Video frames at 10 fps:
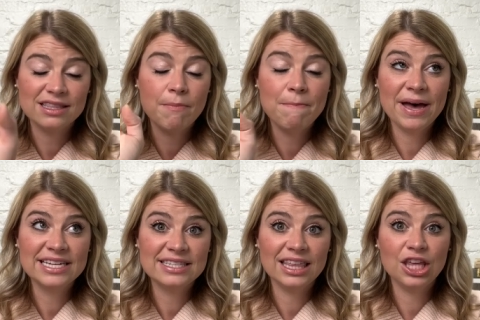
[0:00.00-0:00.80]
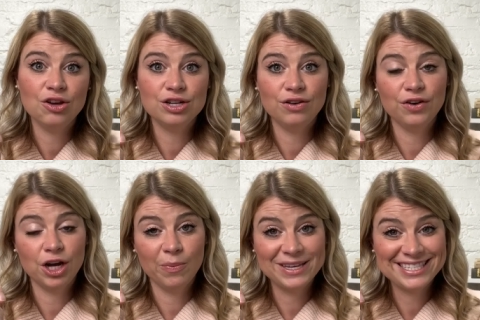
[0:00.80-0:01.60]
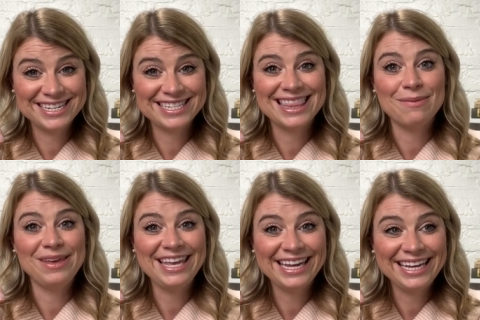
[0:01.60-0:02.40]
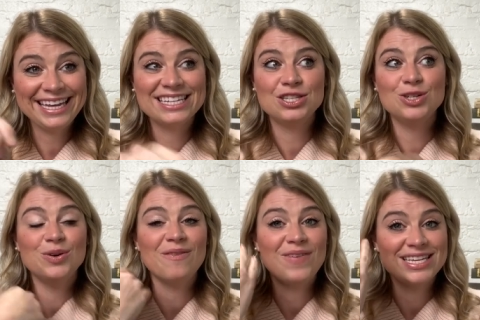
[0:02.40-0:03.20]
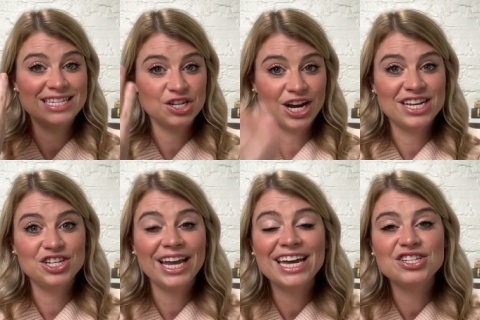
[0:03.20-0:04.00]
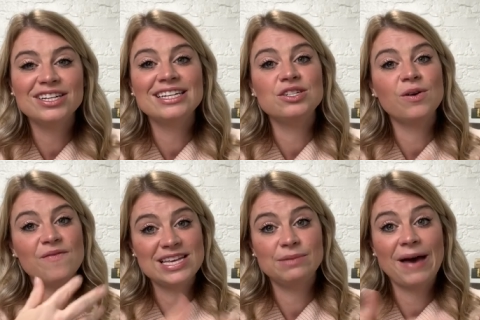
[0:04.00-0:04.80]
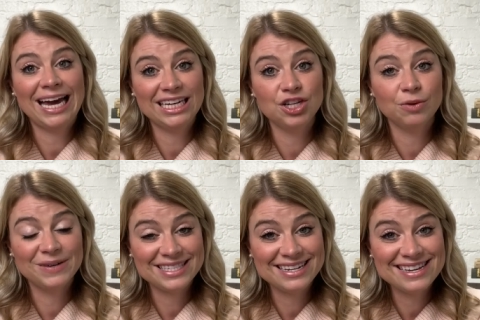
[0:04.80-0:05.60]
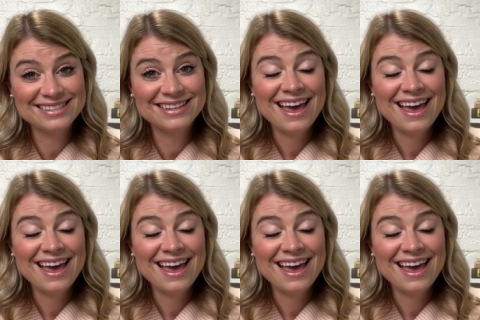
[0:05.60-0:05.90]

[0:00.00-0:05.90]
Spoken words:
The best thing that you can do for your business in the beginning is to invest in your education and to invest back in your business.